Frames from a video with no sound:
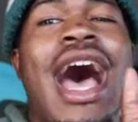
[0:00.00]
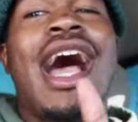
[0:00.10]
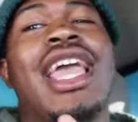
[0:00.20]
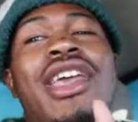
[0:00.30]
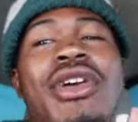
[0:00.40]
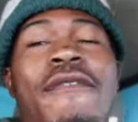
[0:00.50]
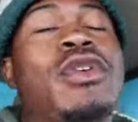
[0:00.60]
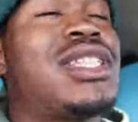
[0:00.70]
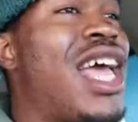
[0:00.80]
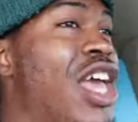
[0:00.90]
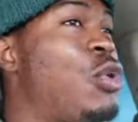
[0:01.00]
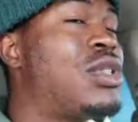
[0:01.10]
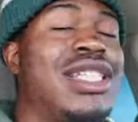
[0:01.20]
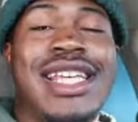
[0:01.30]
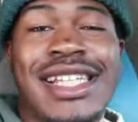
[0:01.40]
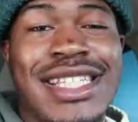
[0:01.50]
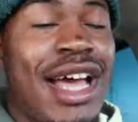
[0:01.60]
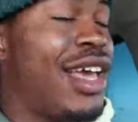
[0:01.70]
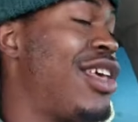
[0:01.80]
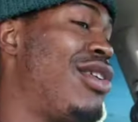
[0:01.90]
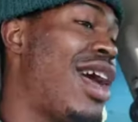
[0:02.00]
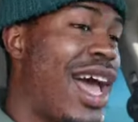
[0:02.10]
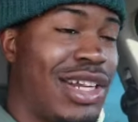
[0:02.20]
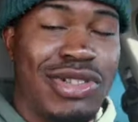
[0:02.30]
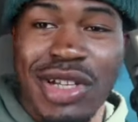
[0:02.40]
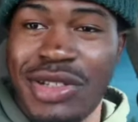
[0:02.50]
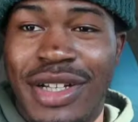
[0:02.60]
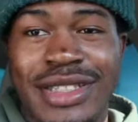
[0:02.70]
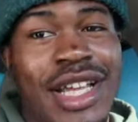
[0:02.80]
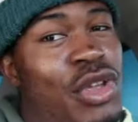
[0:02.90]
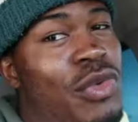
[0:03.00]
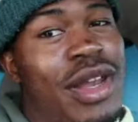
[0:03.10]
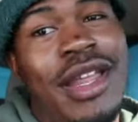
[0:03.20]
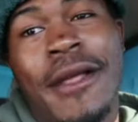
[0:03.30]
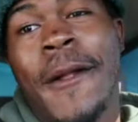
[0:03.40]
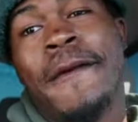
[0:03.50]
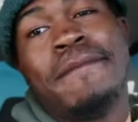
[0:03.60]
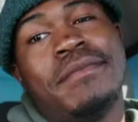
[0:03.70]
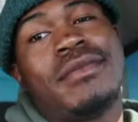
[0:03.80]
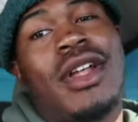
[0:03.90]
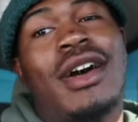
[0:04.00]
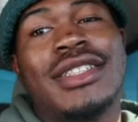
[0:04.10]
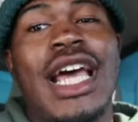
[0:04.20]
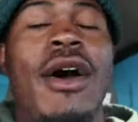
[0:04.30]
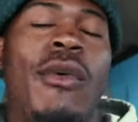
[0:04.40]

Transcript: I'll give you... If you stay in Houston, Texas, I'll give you the address. You know what I'm saying? You really... You know what I'm saying?